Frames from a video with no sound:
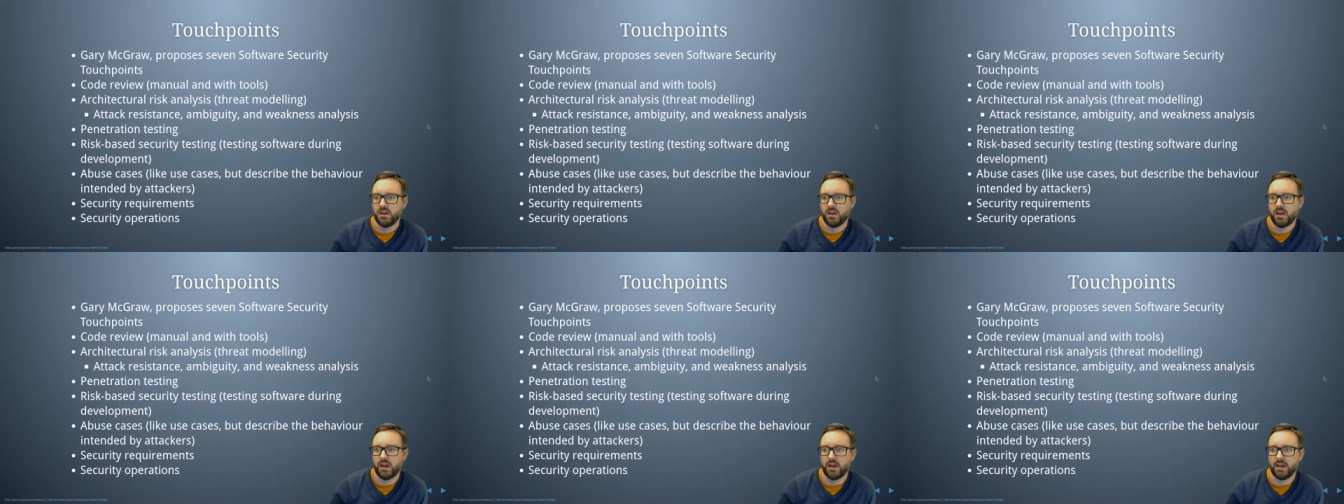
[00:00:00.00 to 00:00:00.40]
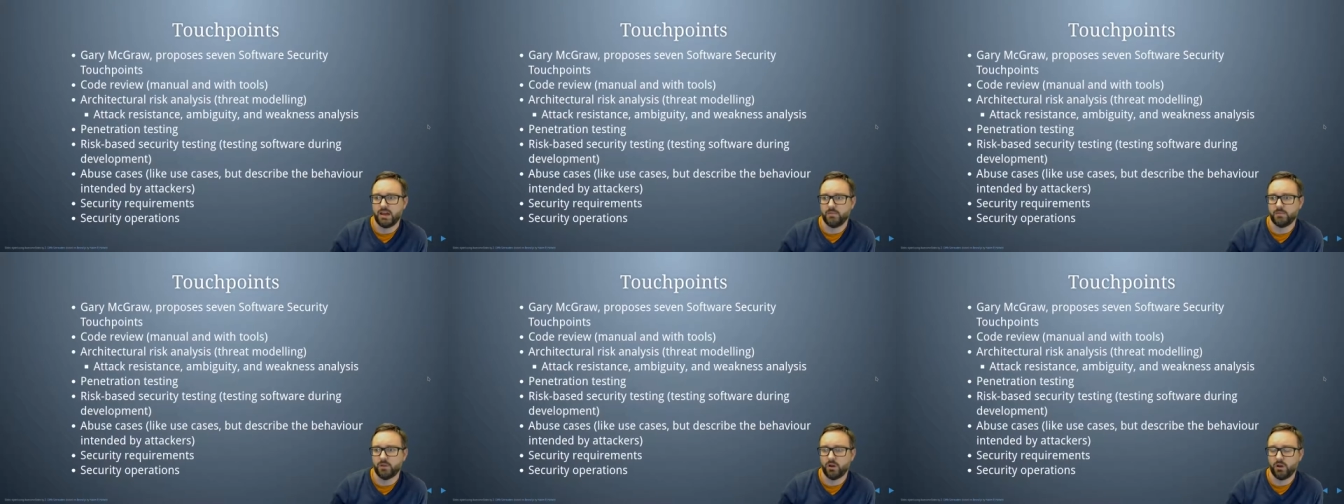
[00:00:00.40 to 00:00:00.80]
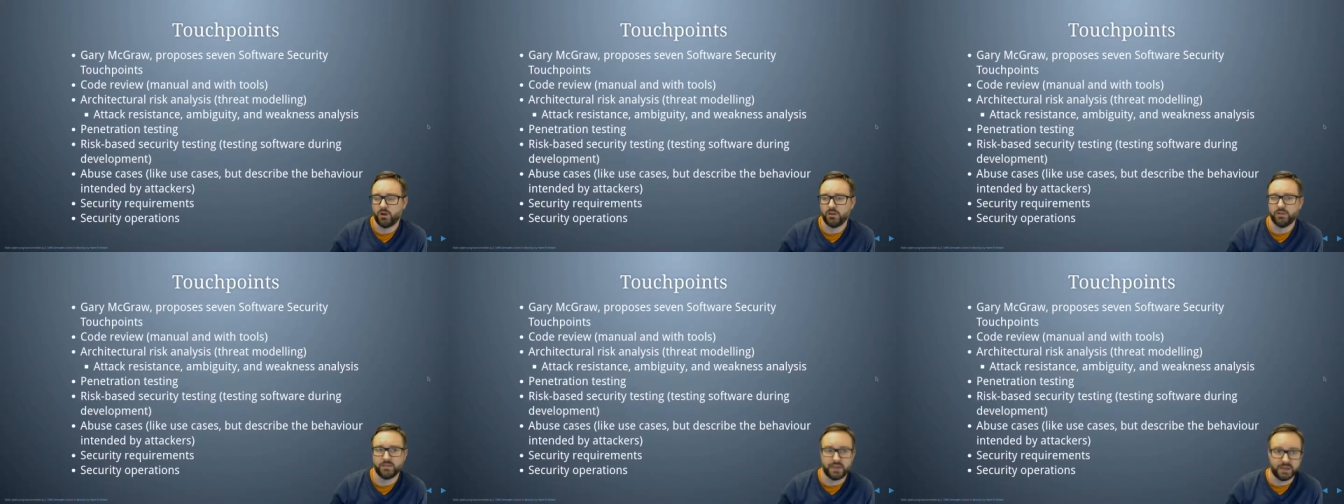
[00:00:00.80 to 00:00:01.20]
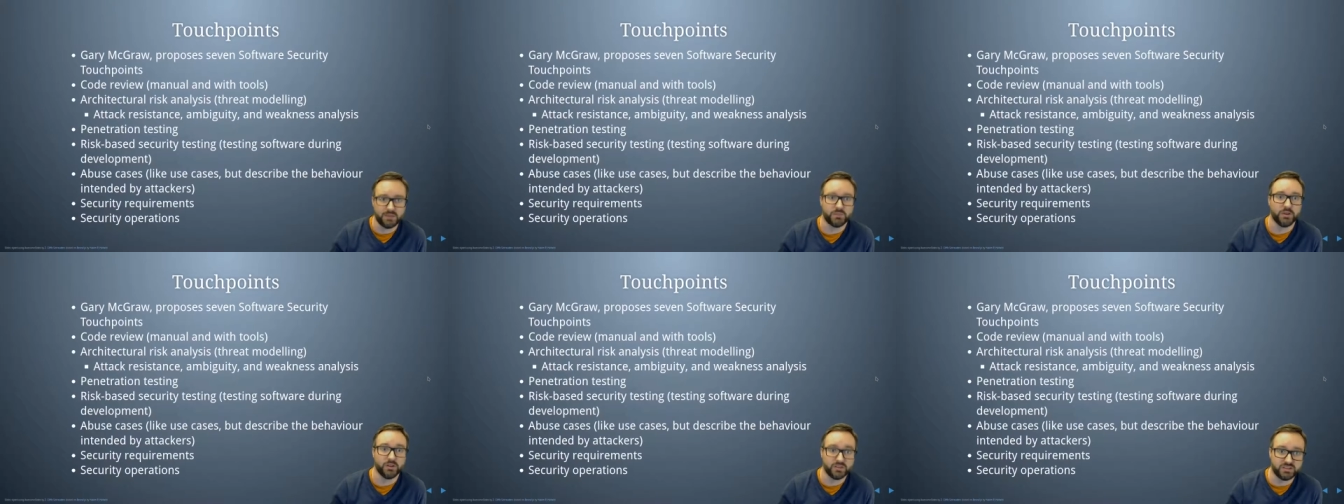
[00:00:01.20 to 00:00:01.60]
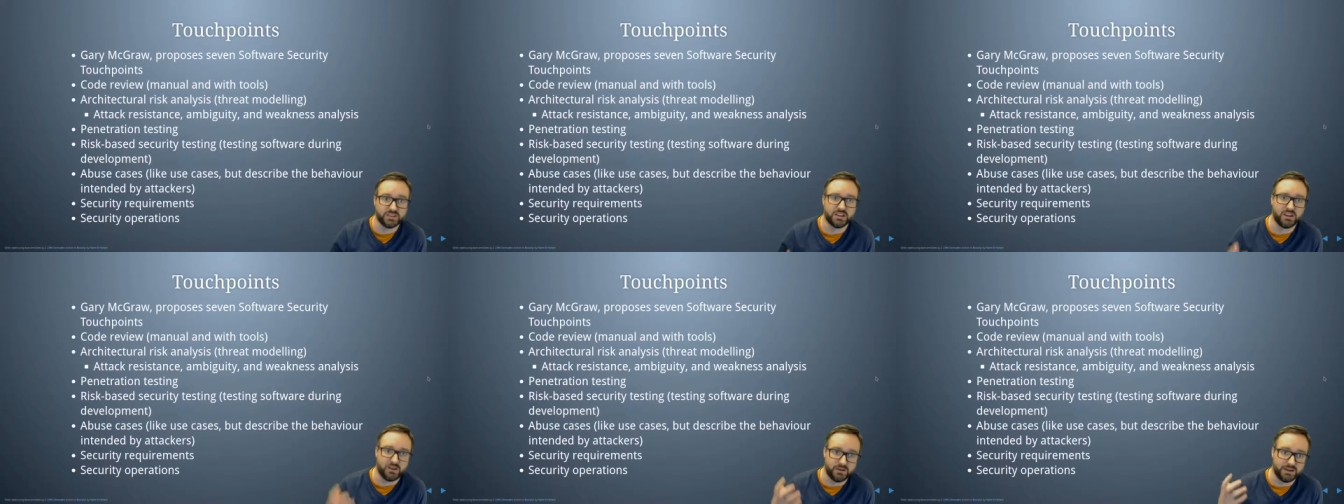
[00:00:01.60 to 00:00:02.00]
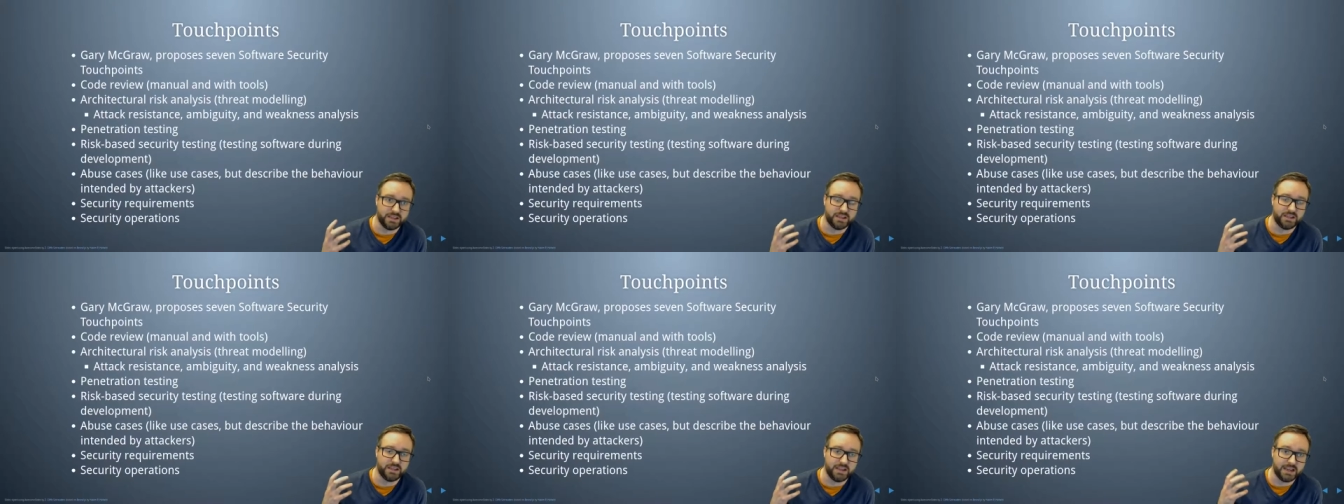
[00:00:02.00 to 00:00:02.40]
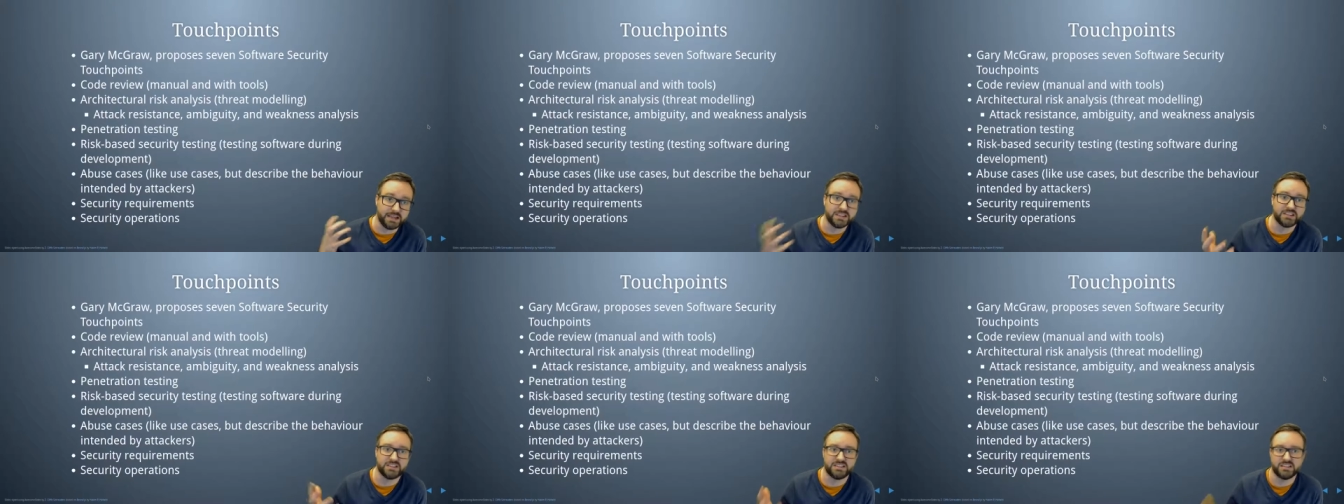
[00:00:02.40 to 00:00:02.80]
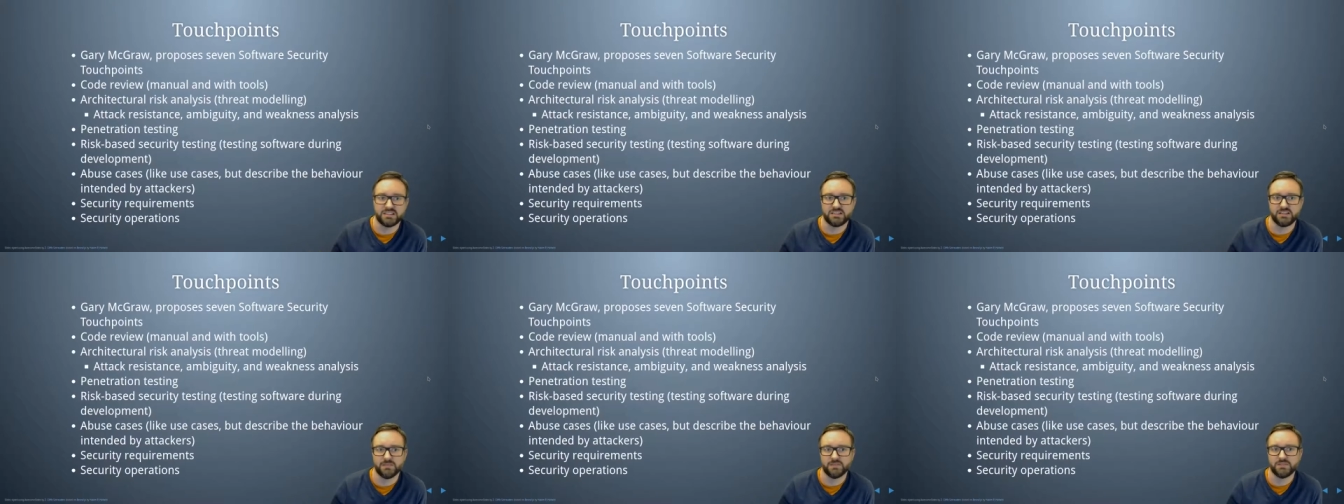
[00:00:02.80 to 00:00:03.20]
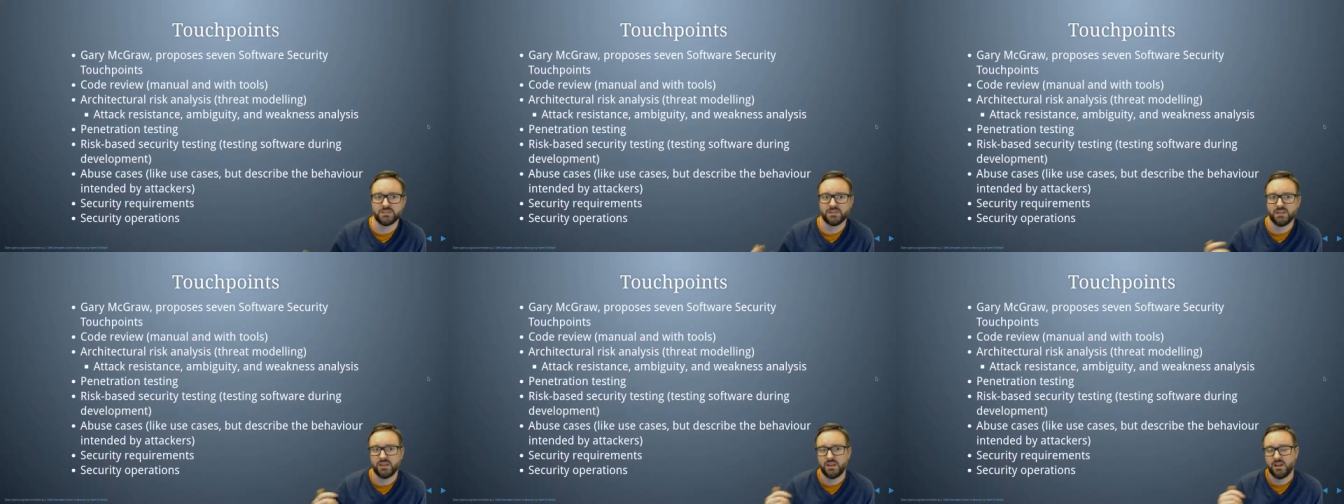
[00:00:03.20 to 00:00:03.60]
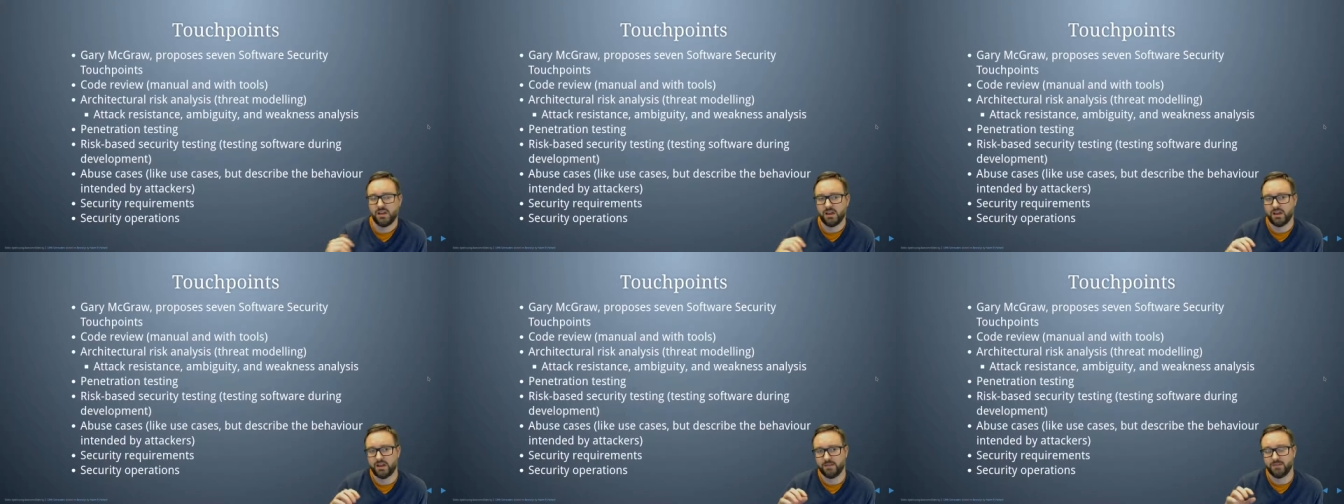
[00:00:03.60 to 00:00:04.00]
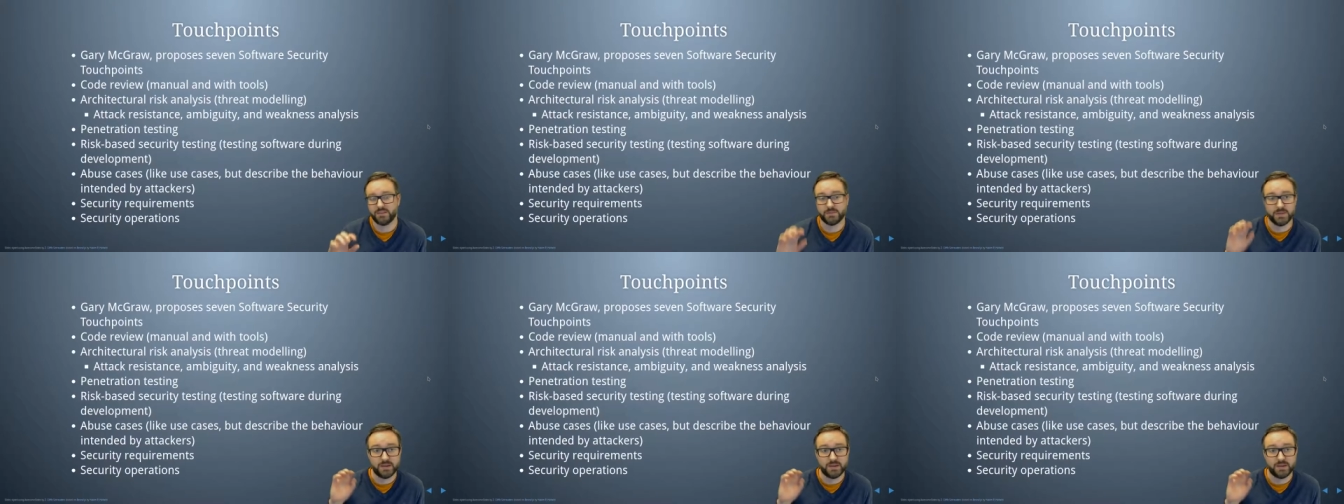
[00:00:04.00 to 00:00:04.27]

um, on how to build security into systems. Um, has been a